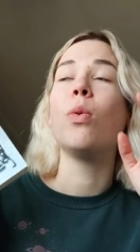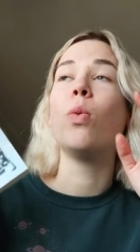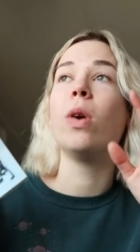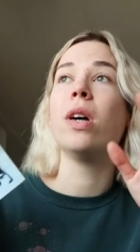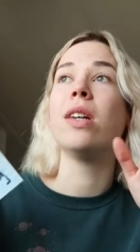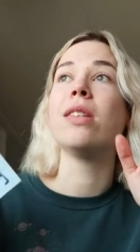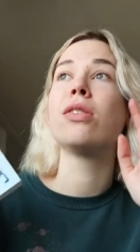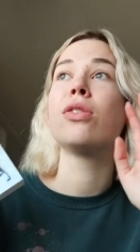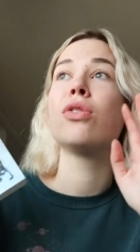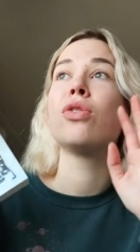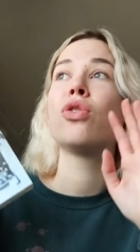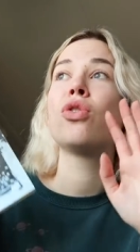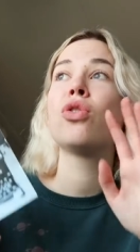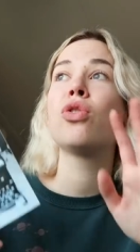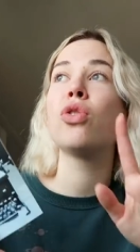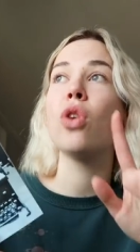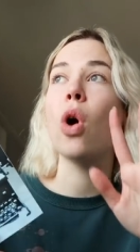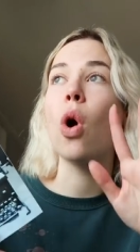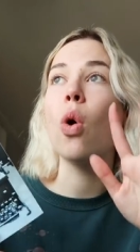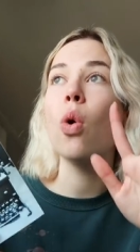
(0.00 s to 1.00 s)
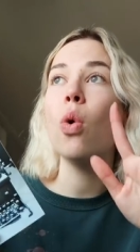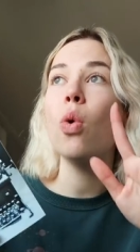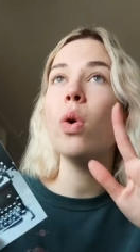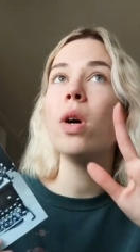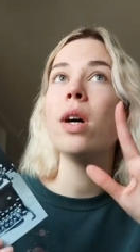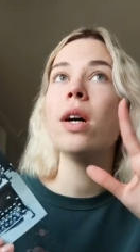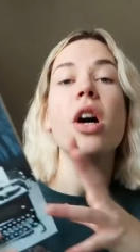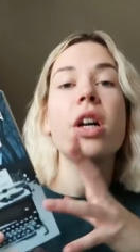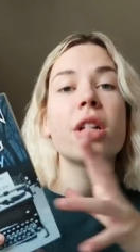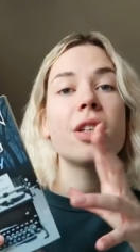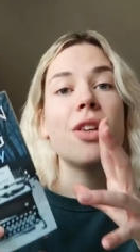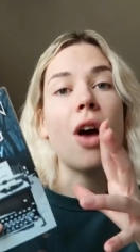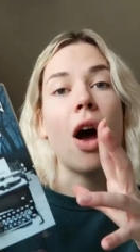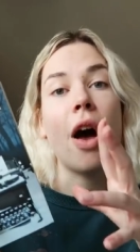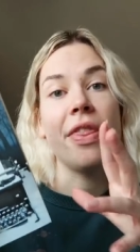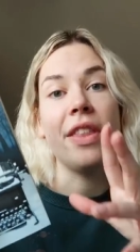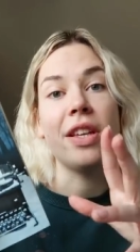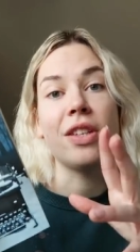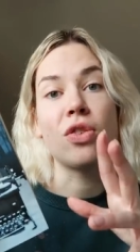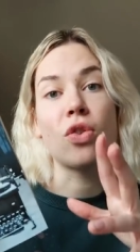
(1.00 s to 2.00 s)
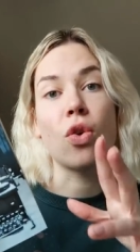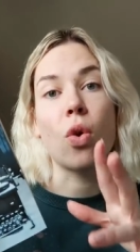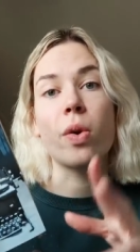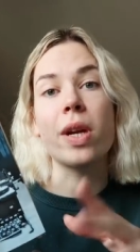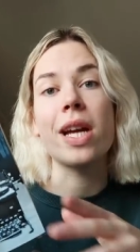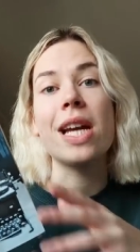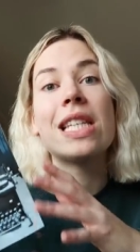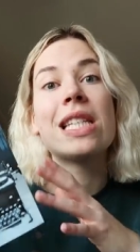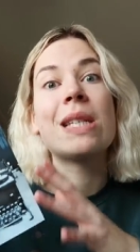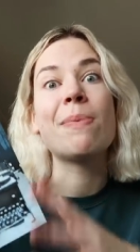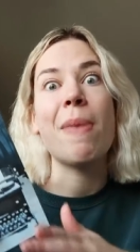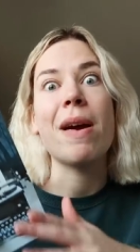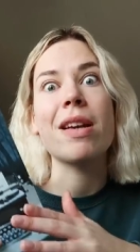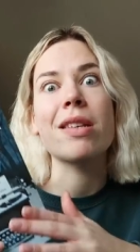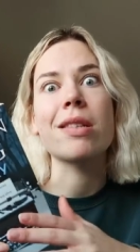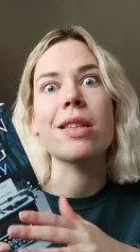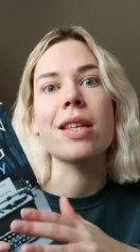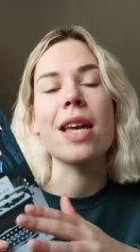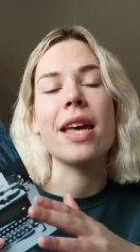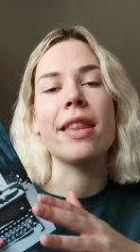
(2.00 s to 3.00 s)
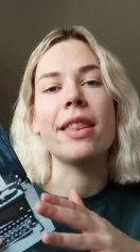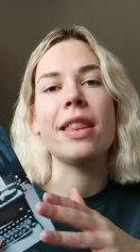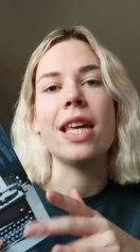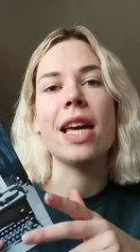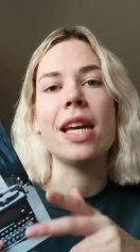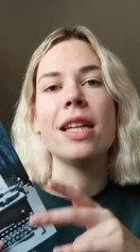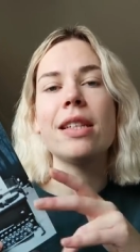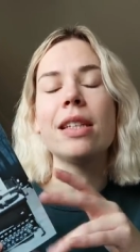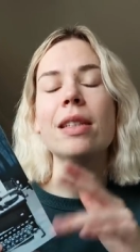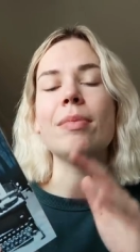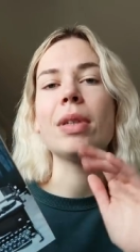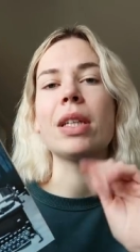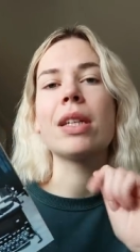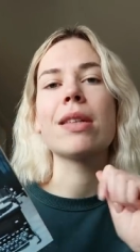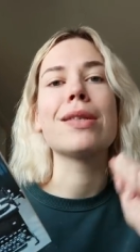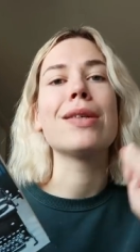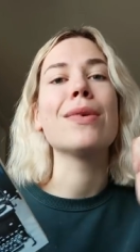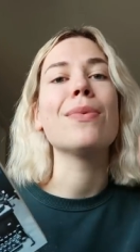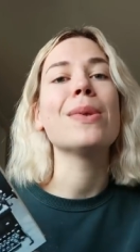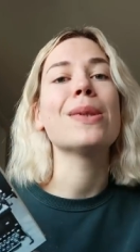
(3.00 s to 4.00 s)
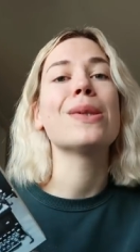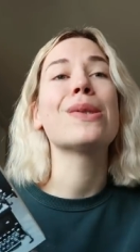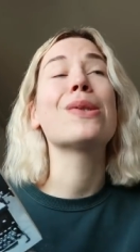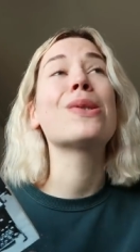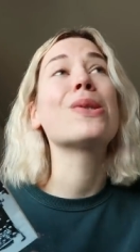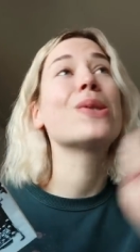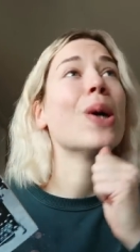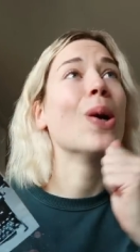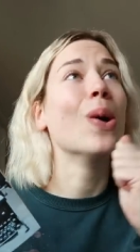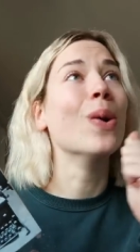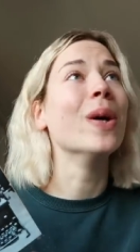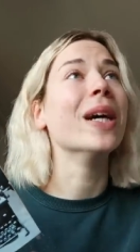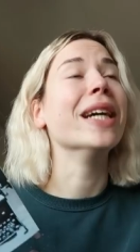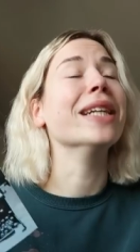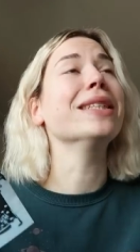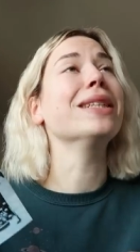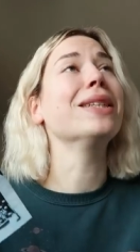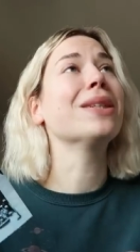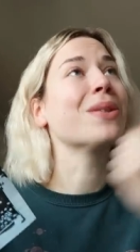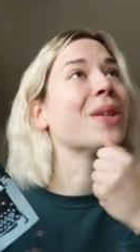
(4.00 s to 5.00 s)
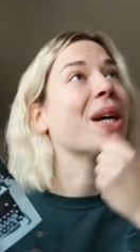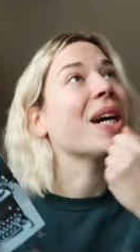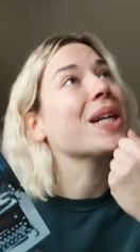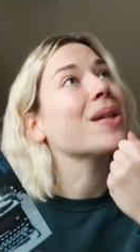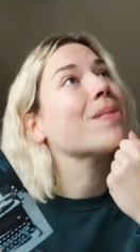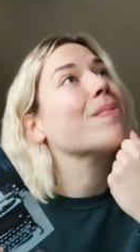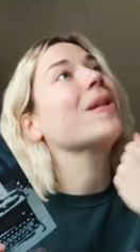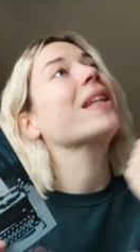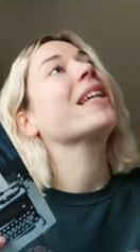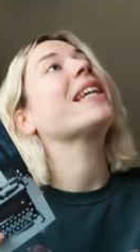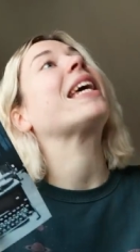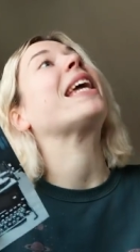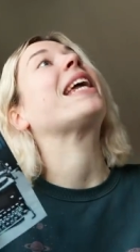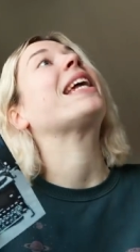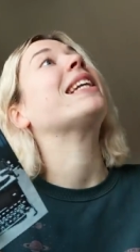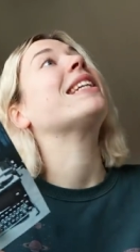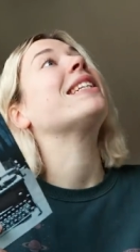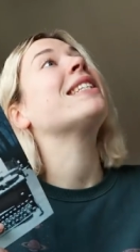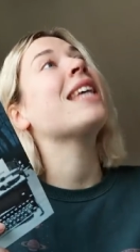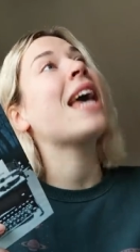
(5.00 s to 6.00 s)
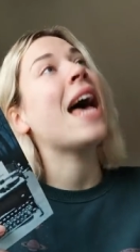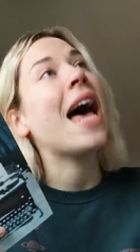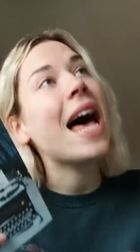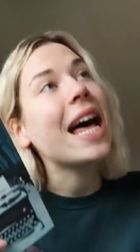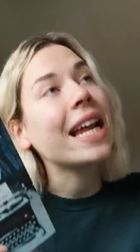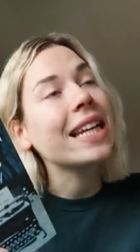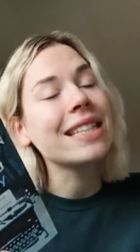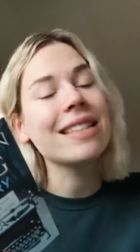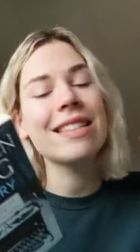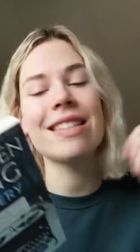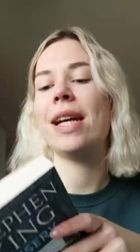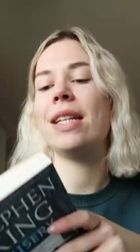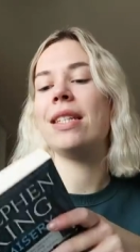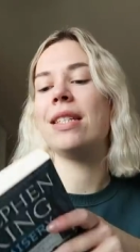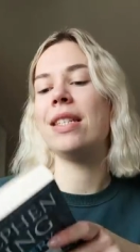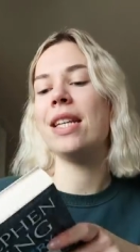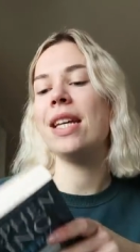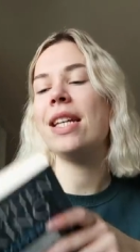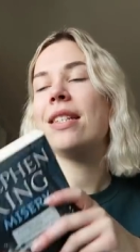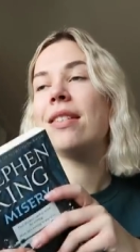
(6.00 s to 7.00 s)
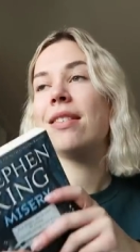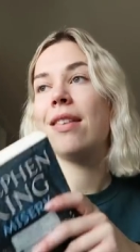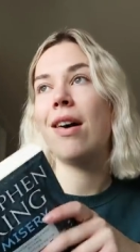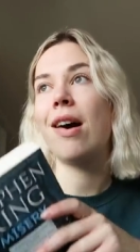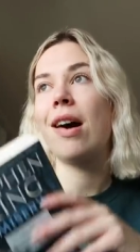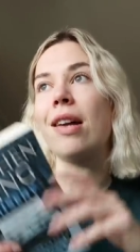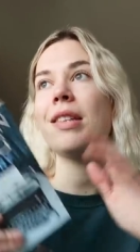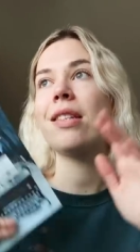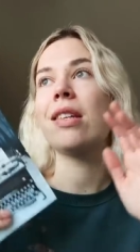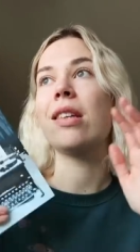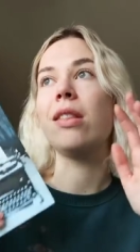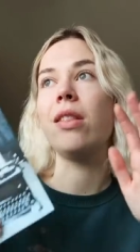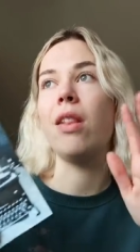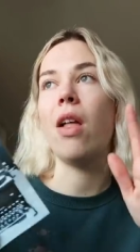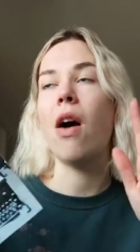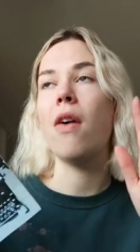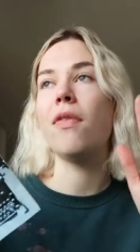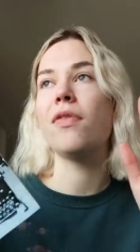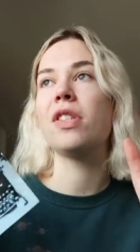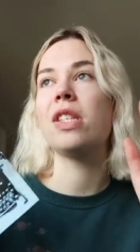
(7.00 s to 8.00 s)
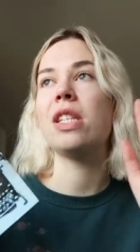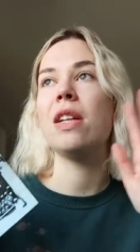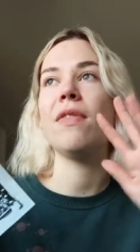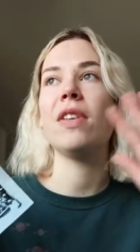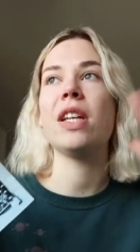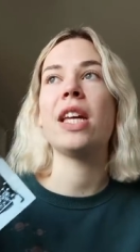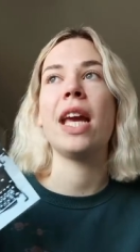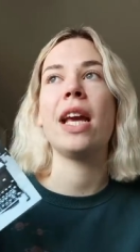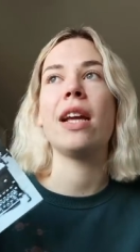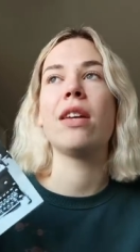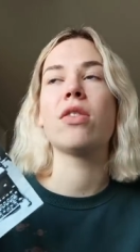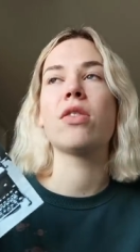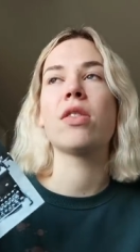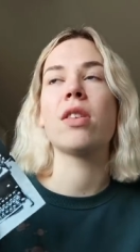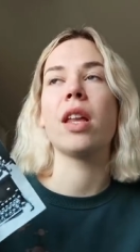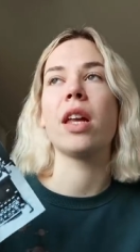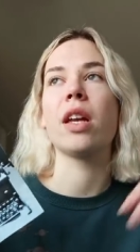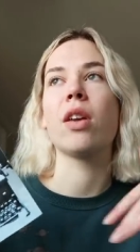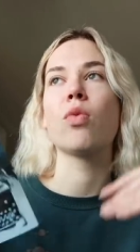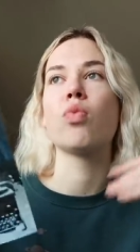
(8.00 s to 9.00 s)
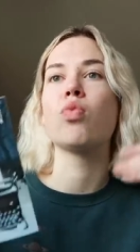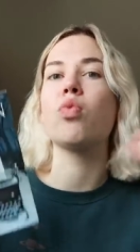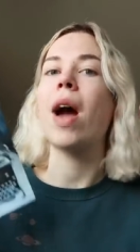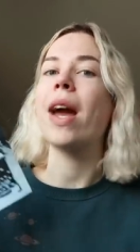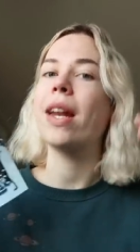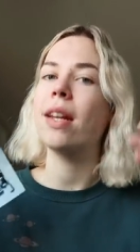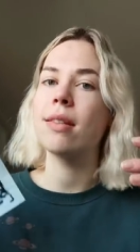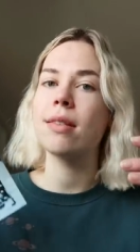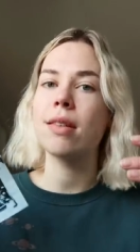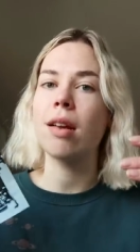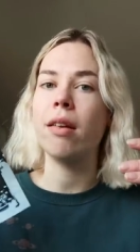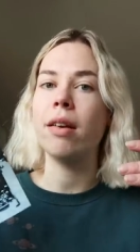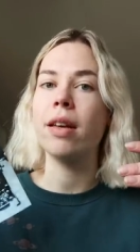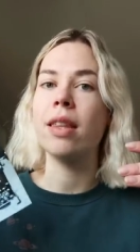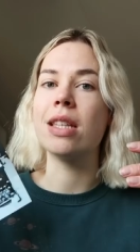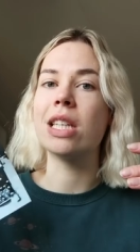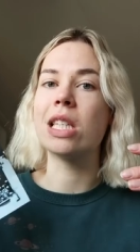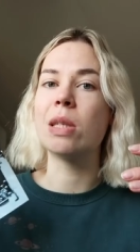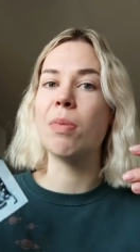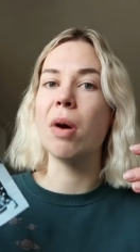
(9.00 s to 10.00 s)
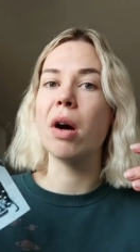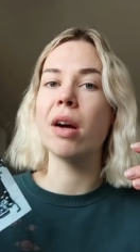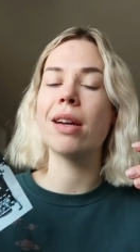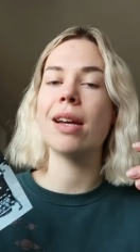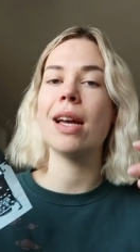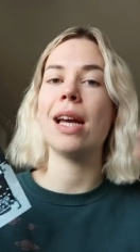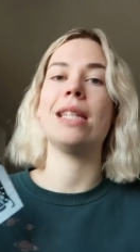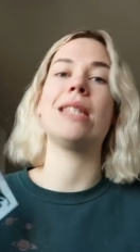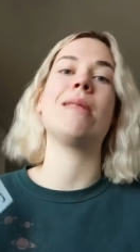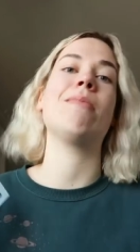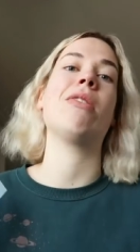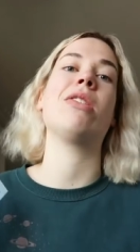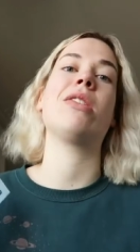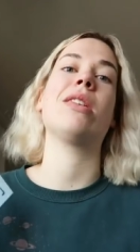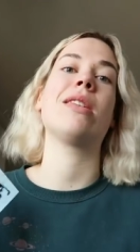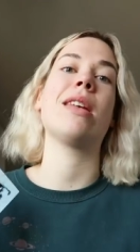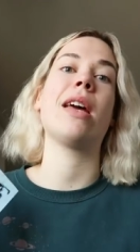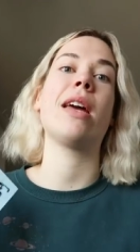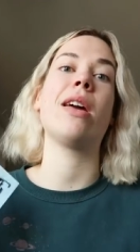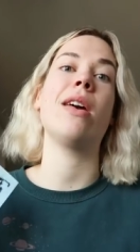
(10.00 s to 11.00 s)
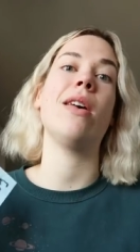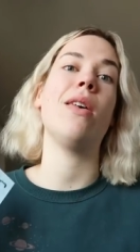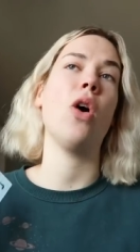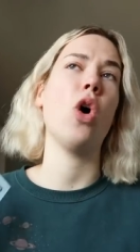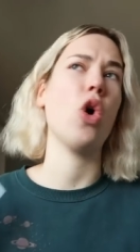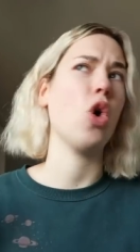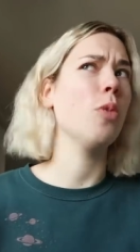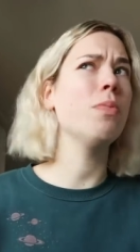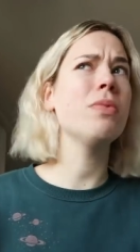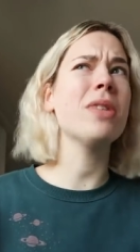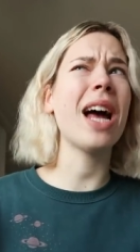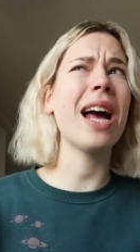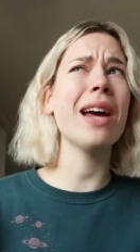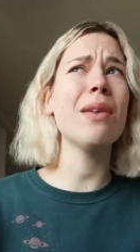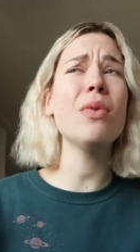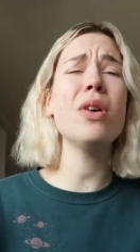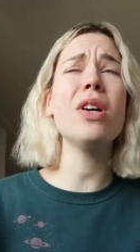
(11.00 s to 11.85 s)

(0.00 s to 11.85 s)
was so hooked on this story, especially at the ending because it was so incredibly intense. I did not love Stephen King's like writing style in this book as much as I hoped I